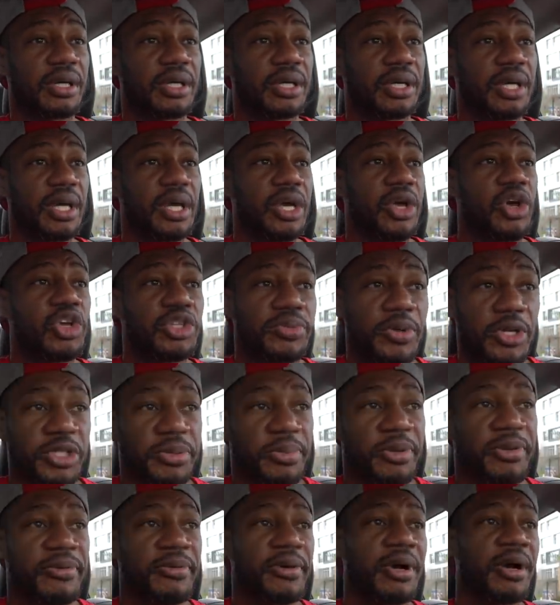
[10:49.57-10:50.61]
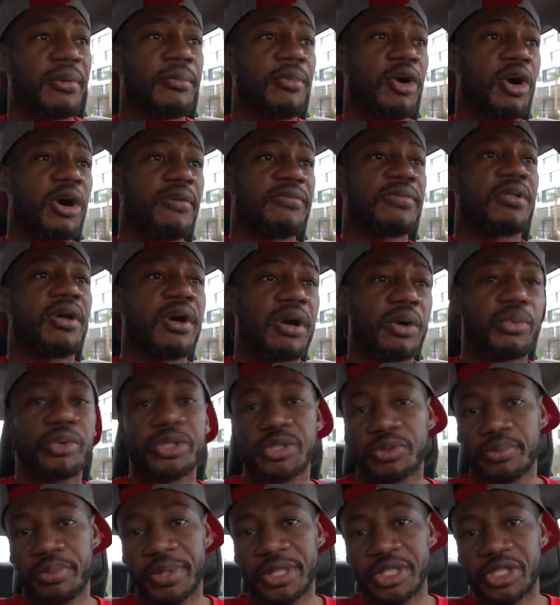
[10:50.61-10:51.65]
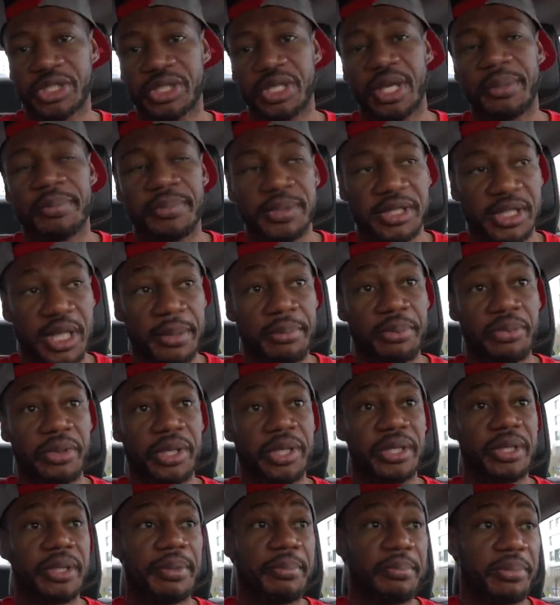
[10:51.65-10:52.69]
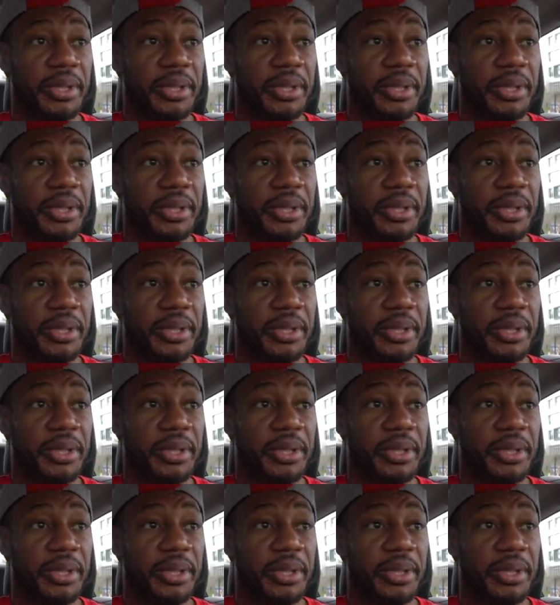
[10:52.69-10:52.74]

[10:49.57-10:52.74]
It was supposed to be a mall vlog, which had been separate,